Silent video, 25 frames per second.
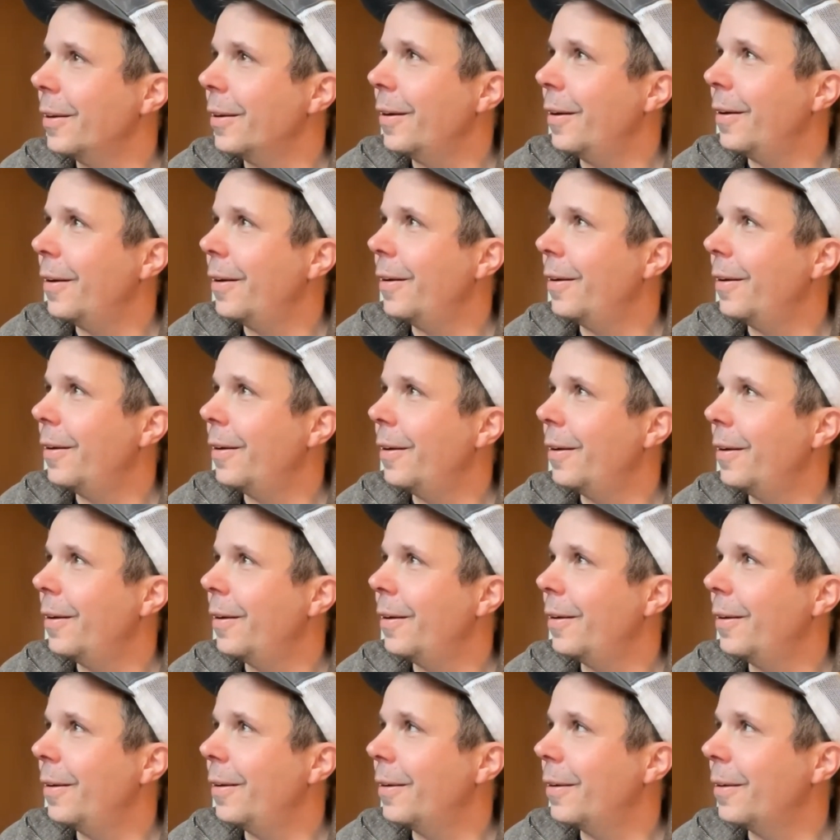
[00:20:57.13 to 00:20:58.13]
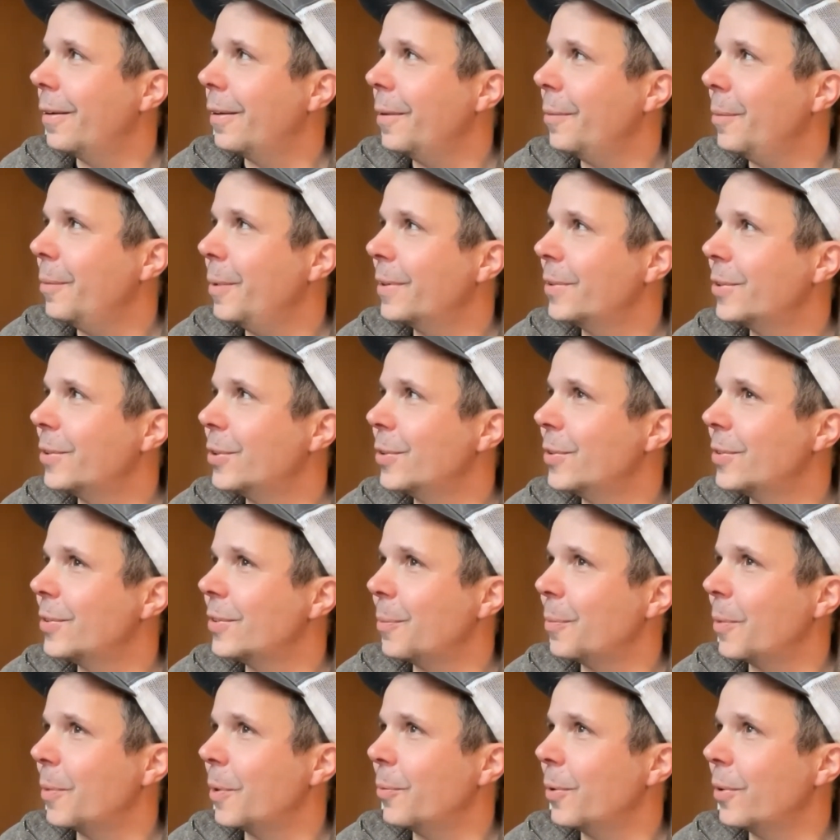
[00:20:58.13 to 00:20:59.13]
Let me choose
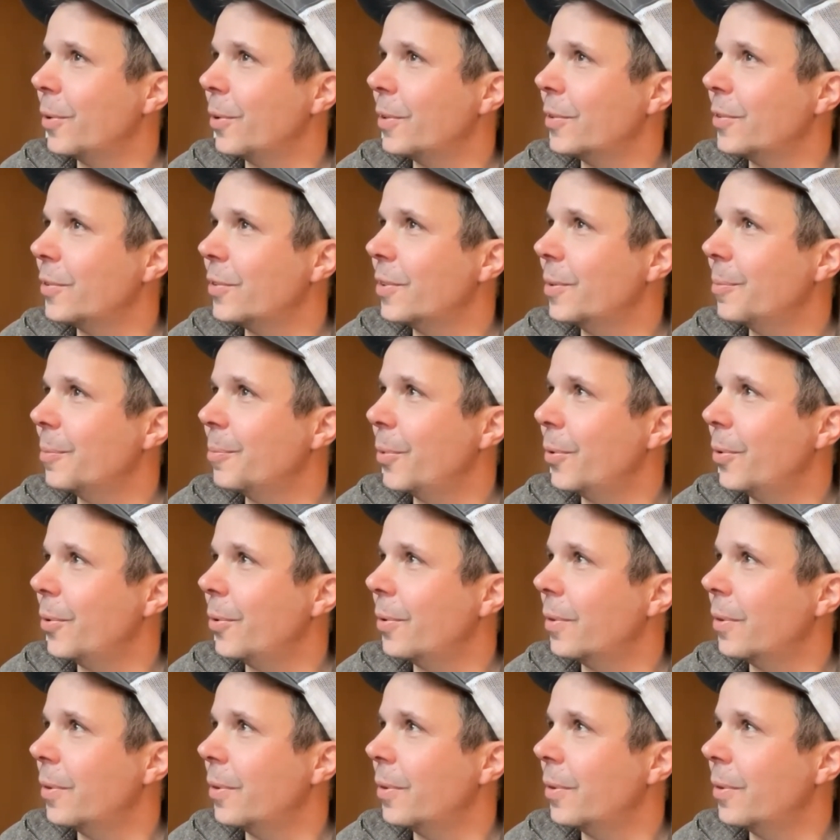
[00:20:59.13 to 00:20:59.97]
something really simple.